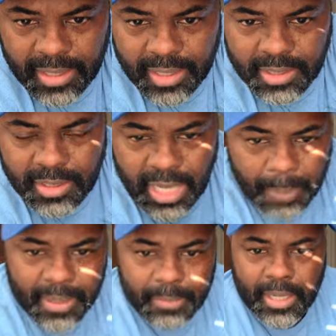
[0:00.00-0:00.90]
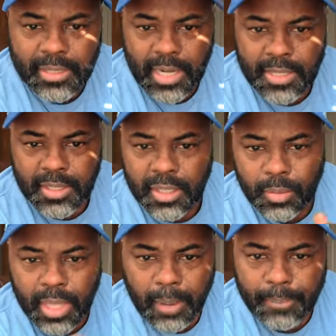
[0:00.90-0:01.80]
it is a topic because it has to deal
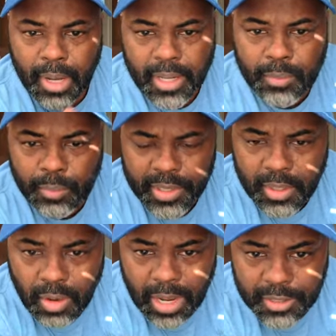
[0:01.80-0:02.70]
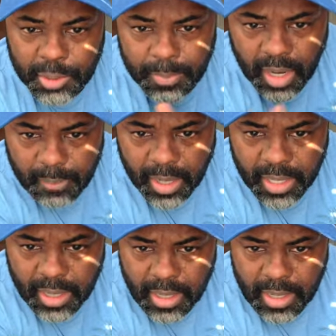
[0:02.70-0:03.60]
with our money when we go out to spend our money.